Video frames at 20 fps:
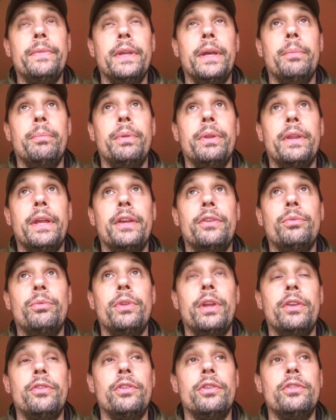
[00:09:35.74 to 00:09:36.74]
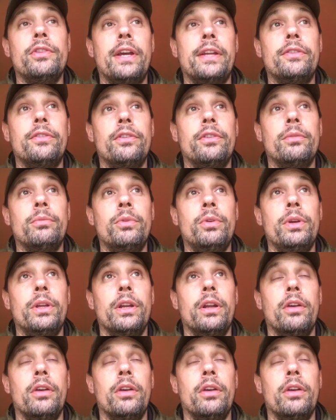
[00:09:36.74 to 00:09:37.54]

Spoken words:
yeah, but that's the tactics I'm doing.